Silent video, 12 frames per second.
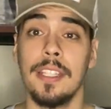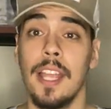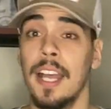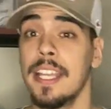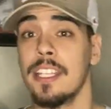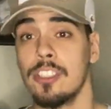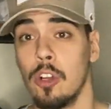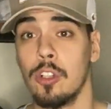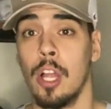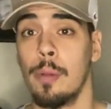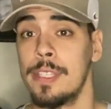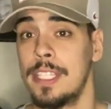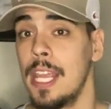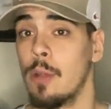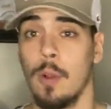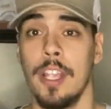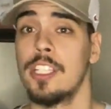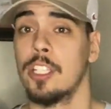against Oklahoma State,
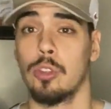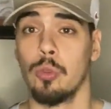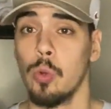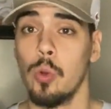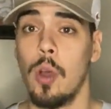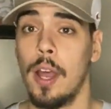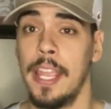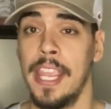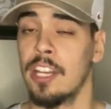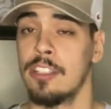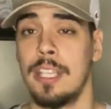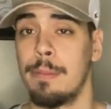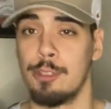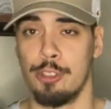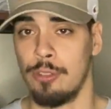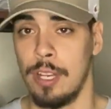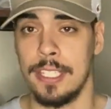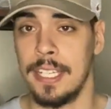where he just threw an interception
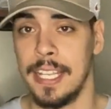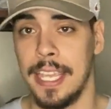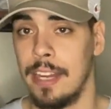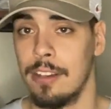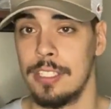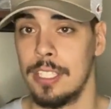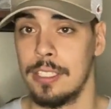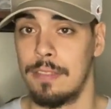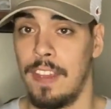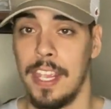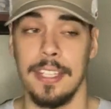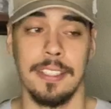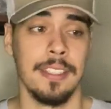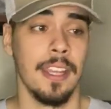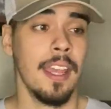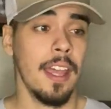straight to Nick Anderson's face.